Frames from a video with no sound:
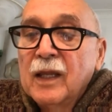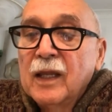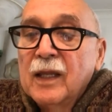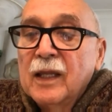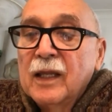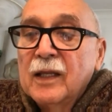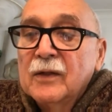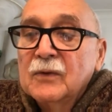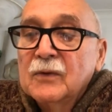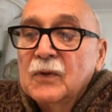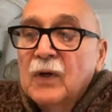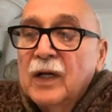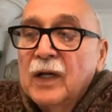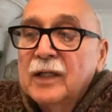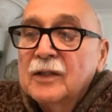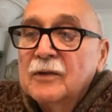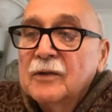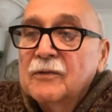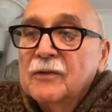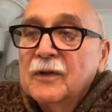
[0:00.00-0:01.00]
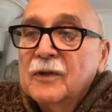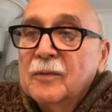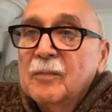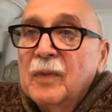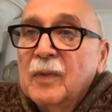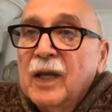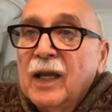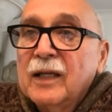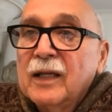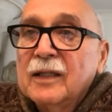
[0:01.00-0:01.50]
and trying to fit
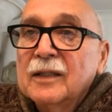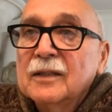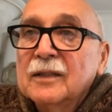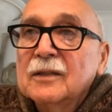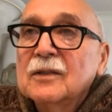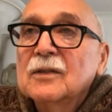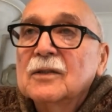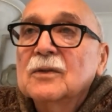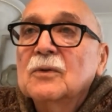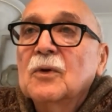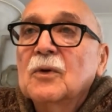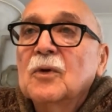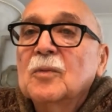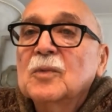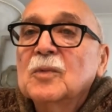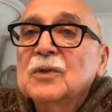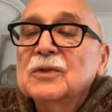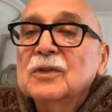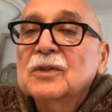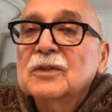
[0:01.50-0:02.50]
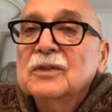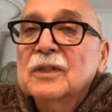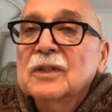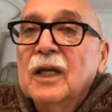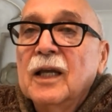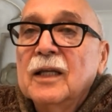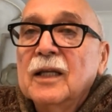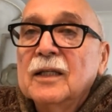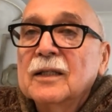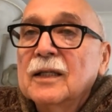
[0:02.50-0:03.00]
back into normal
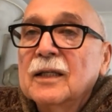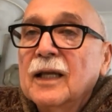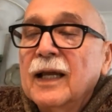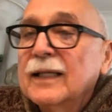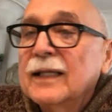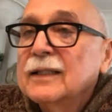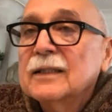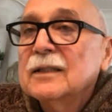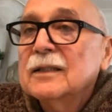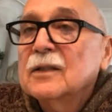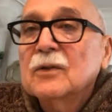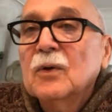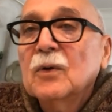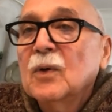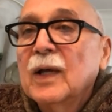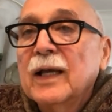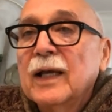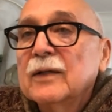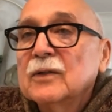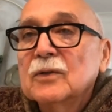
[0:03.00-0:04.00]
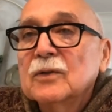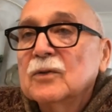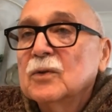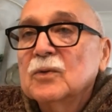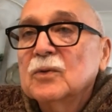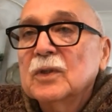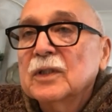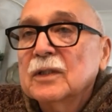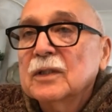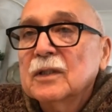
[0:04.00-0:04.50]
society, I didn't know how to
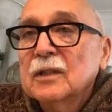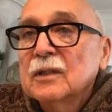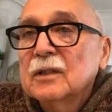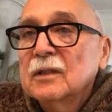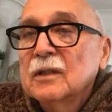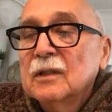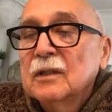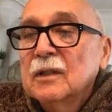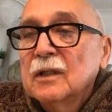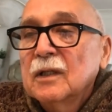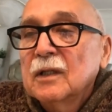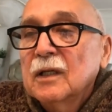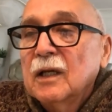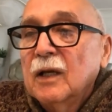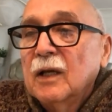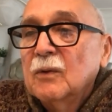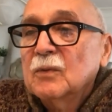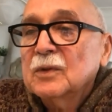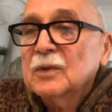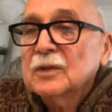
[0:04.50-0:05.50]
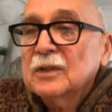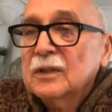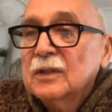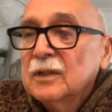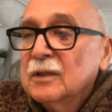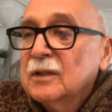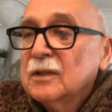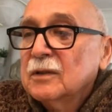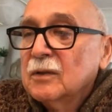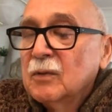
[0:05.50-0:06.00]
do it. I was
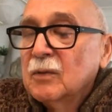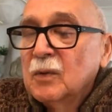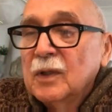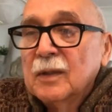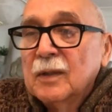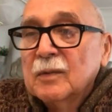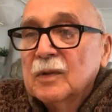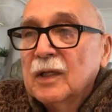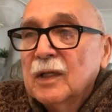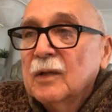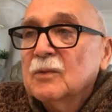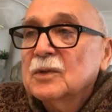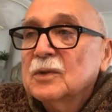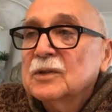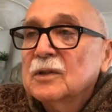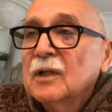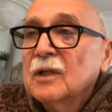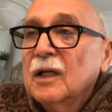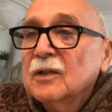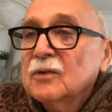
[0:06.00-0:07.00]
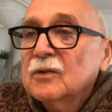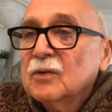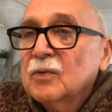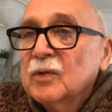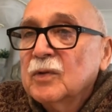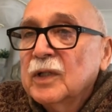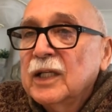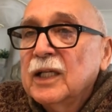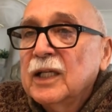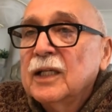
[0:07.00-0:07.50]
ill-equipped. I was not
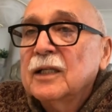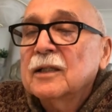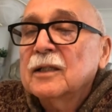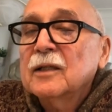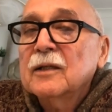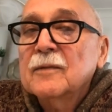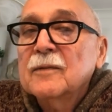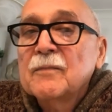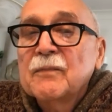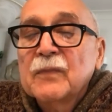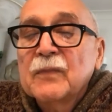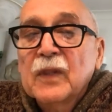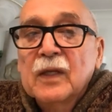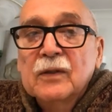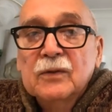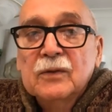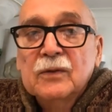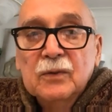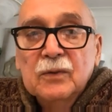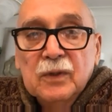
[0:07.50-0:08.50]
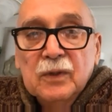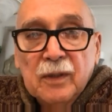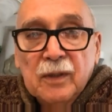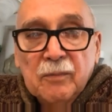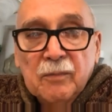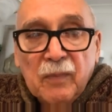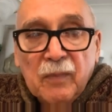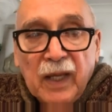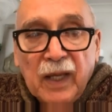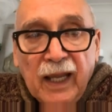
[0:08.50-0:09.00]
trained to
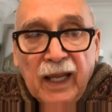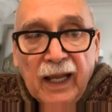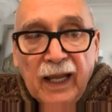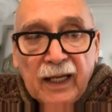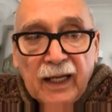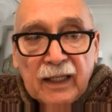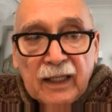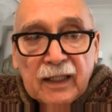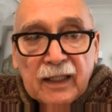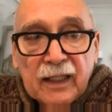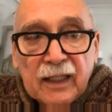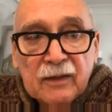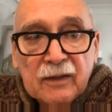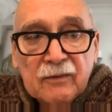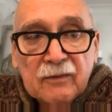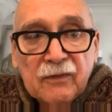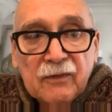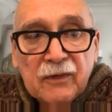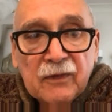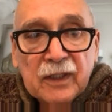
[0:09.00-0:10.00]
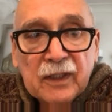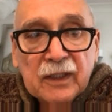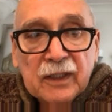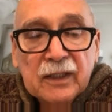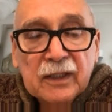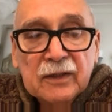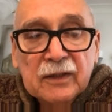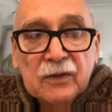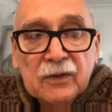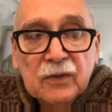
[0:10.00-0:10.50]
come back and fit
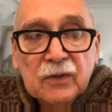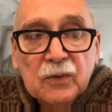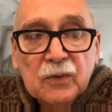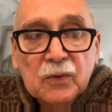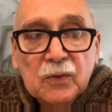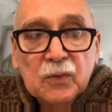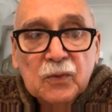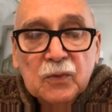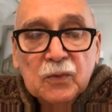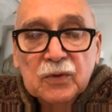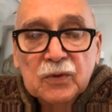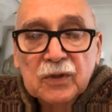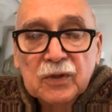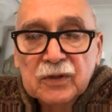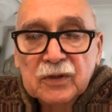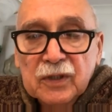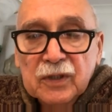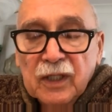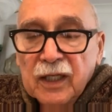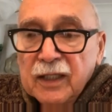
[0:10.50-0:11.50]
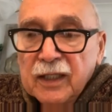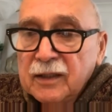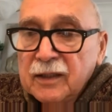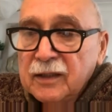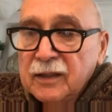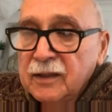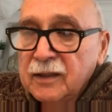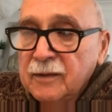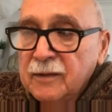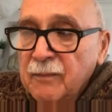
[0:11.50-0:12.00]
into
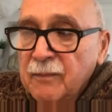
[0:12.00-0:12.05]
society.